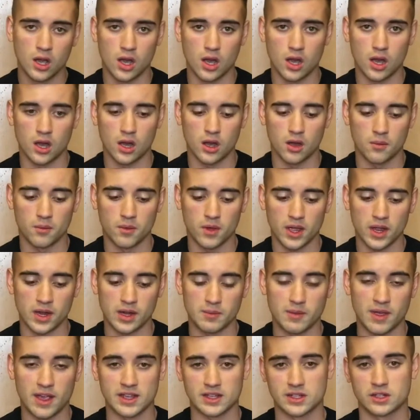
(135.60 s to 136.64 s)

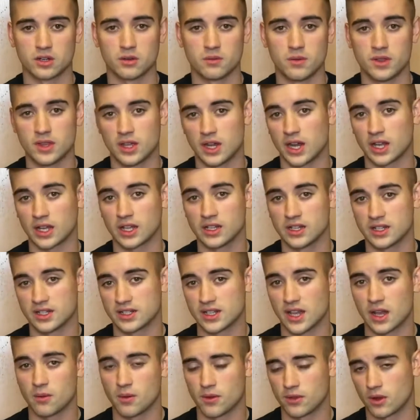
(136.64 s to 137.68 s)
and master them, and then I can
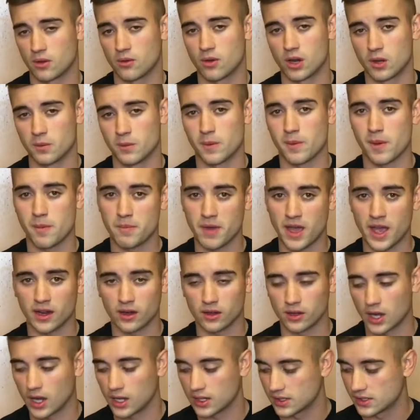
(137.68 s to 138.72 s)
decide whether I want them in my
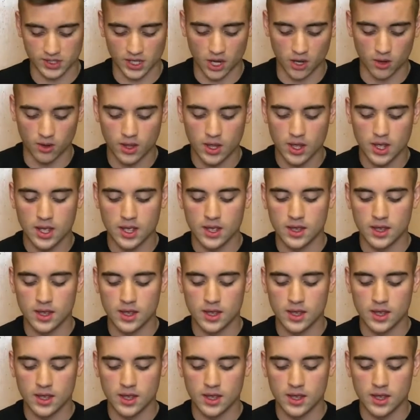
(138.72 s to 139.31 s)
bag or not. So,